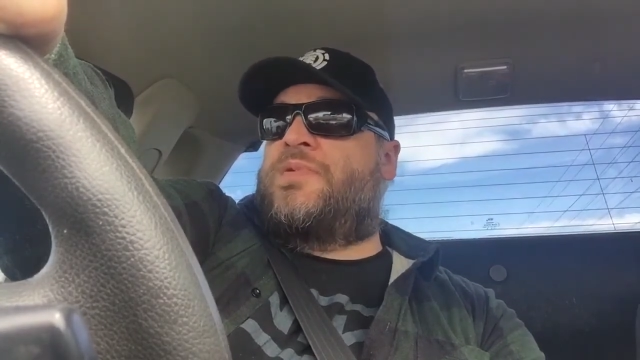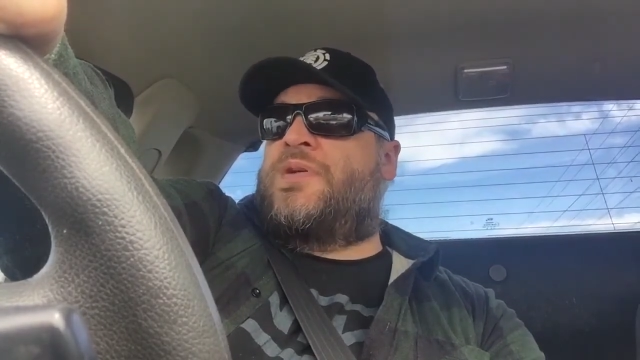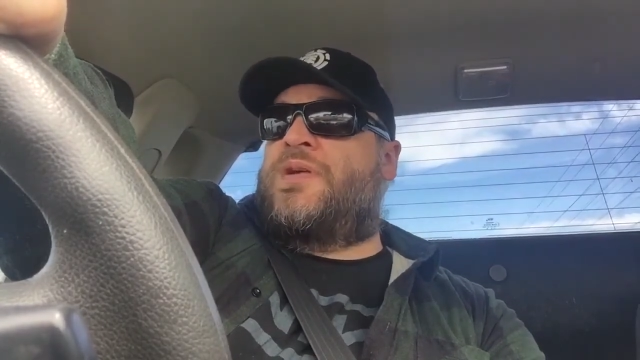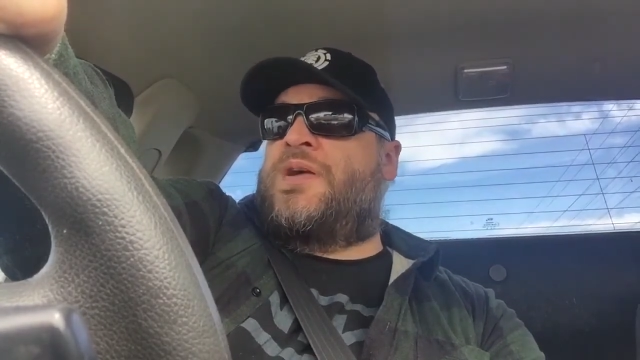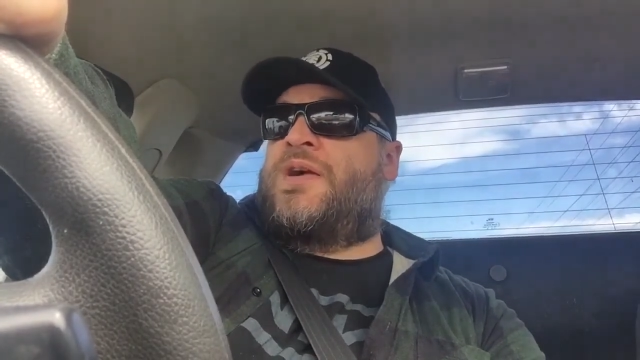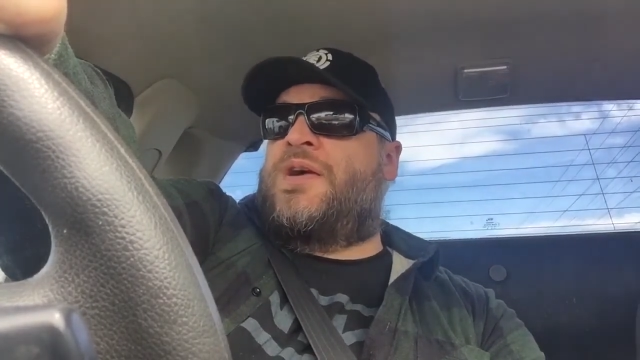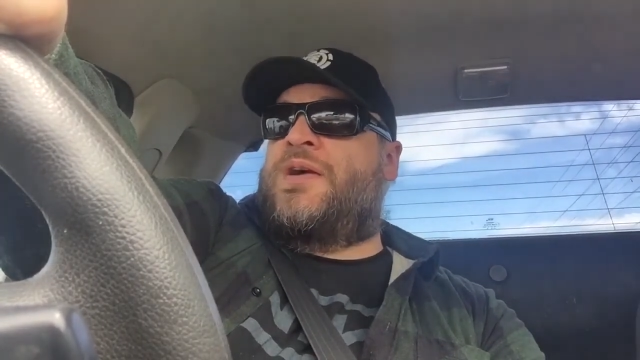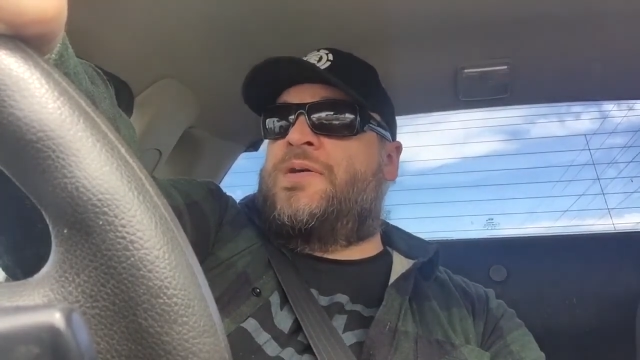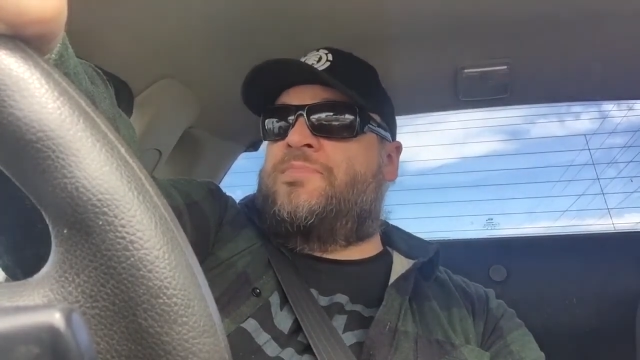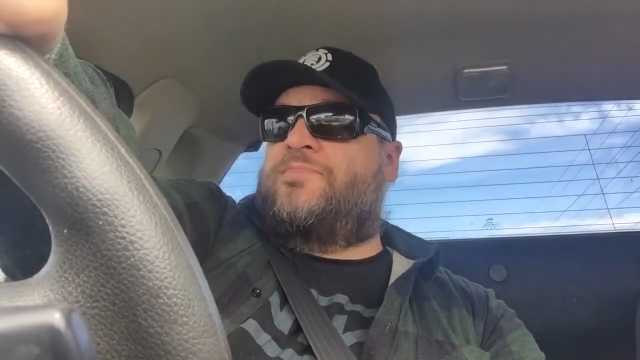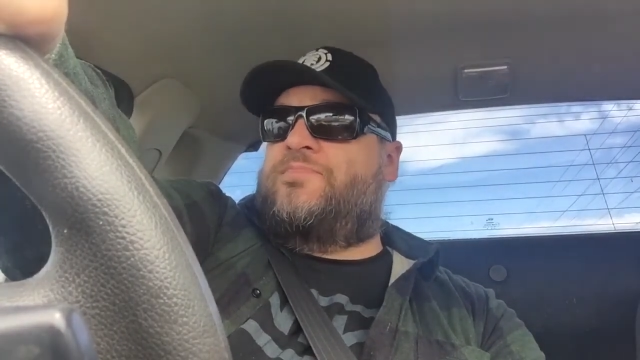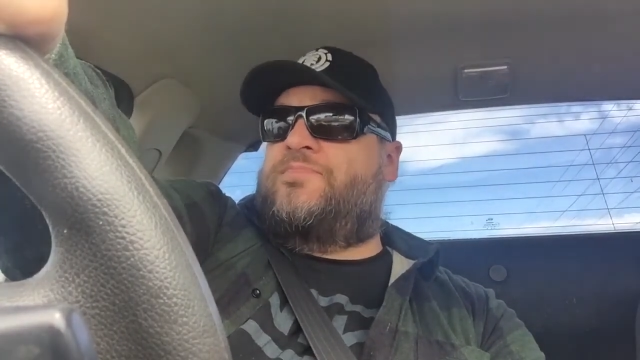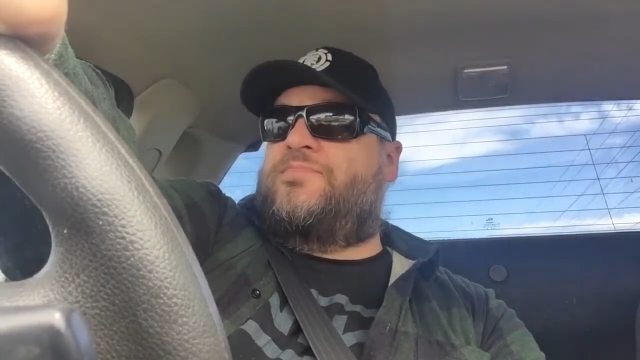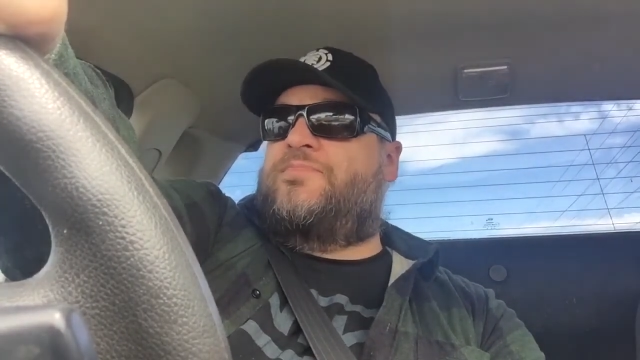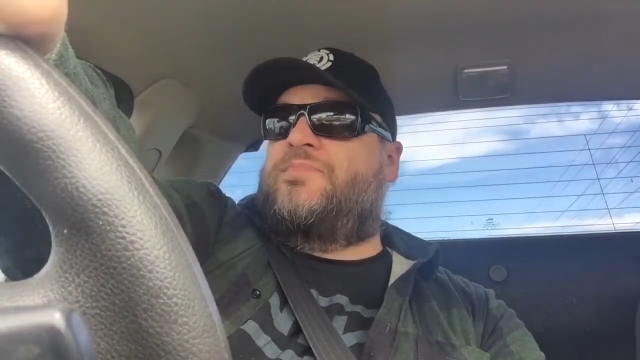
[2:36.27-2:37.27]

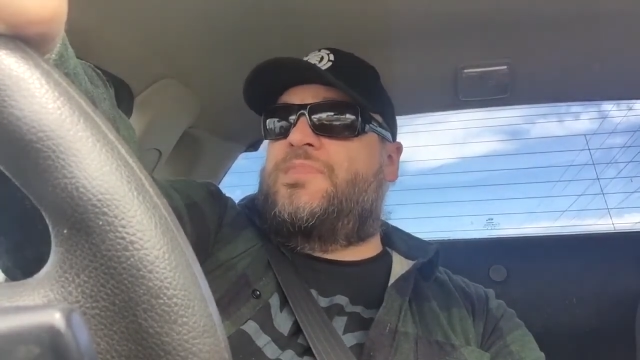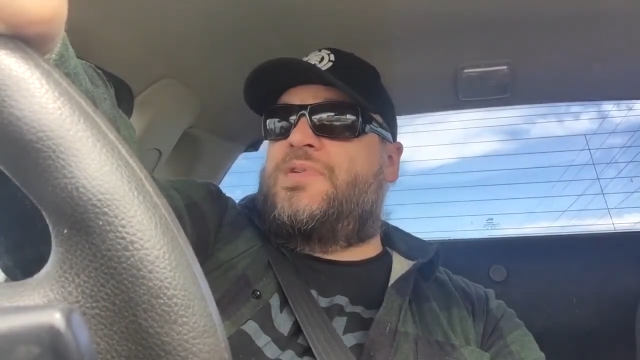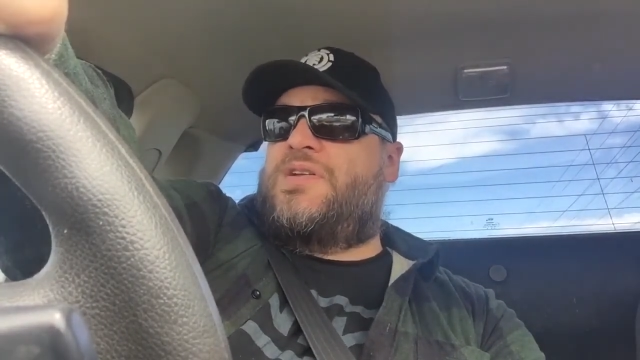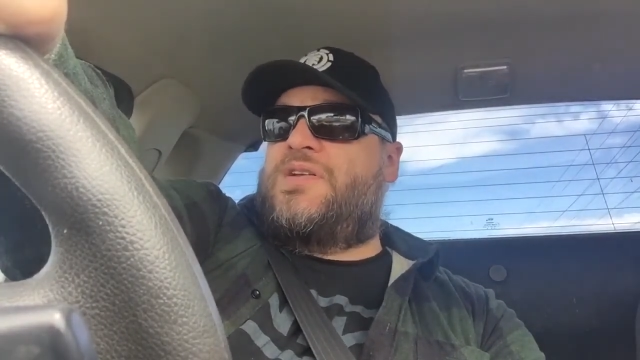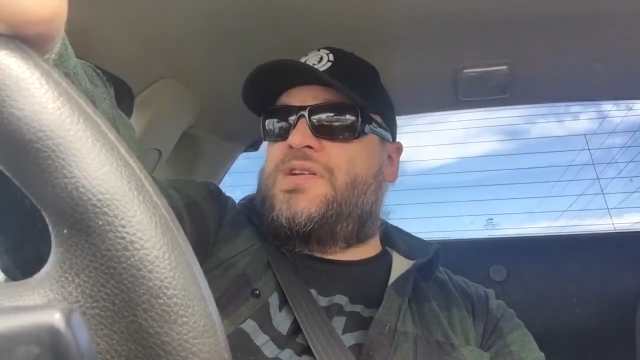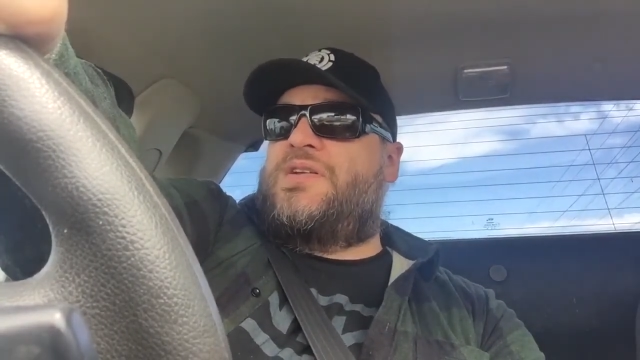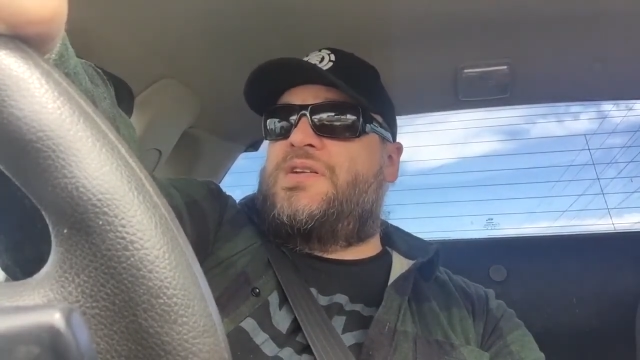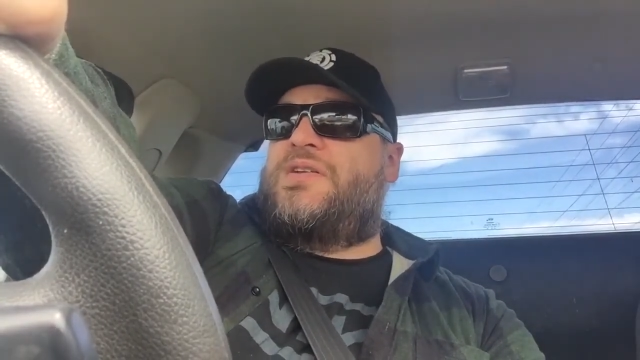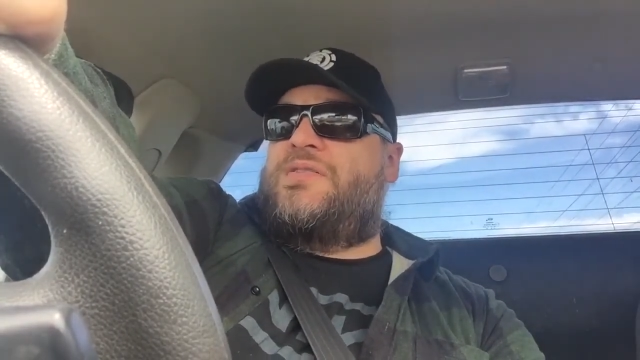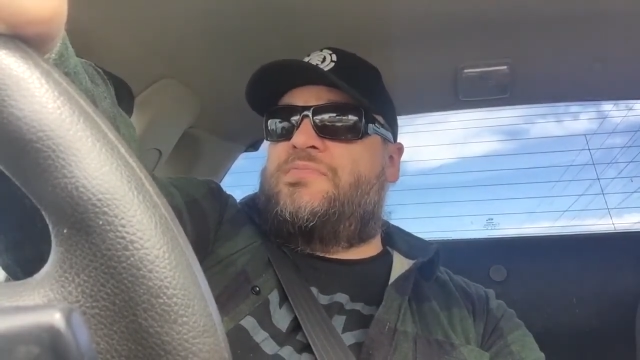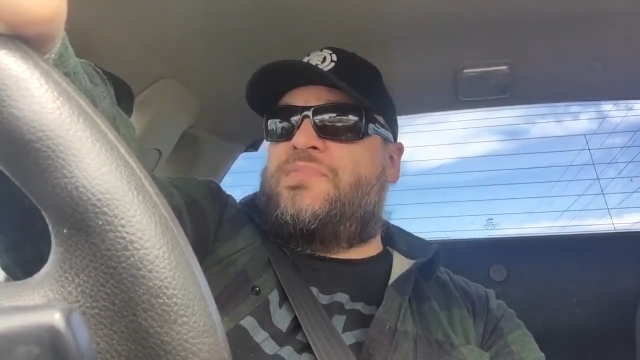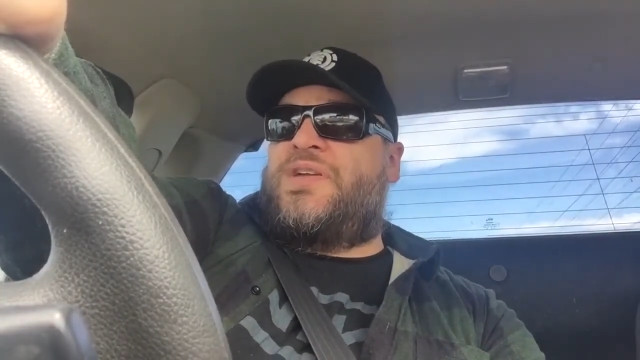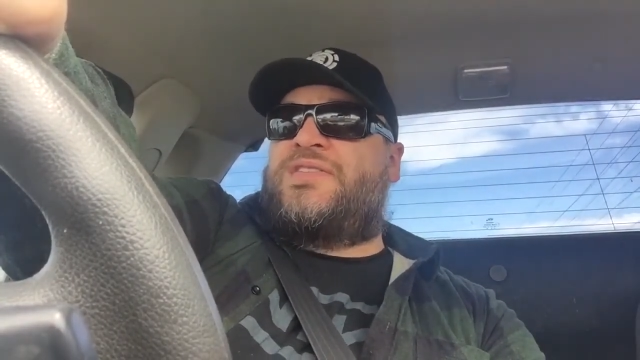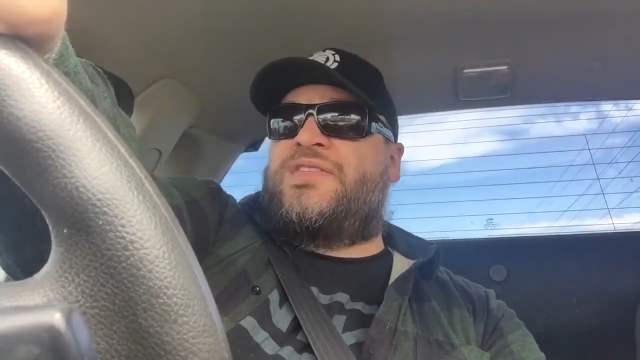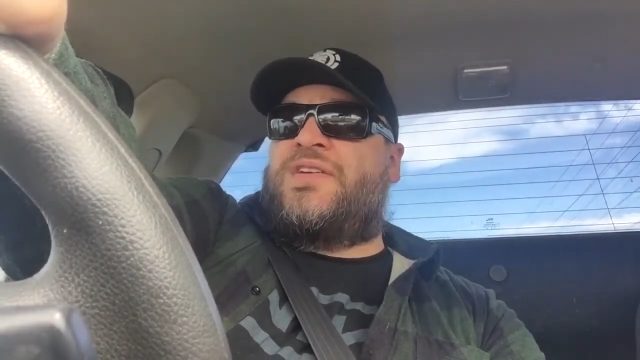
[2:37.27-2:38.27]
Um,
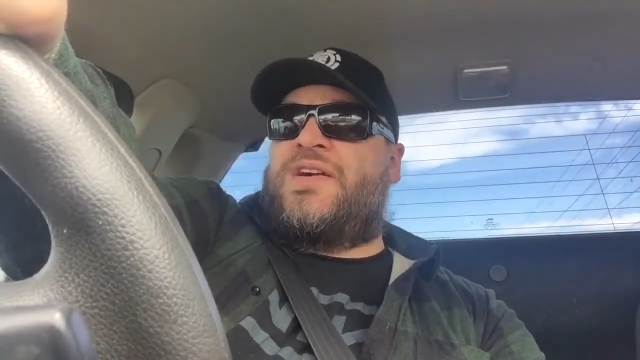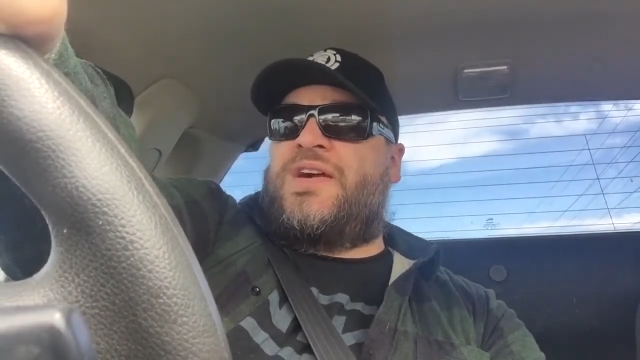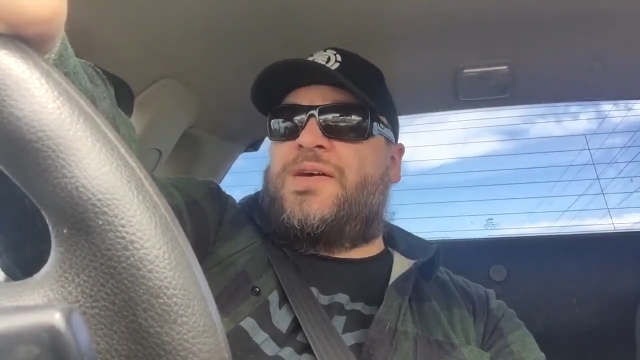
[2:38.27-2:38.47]
mix it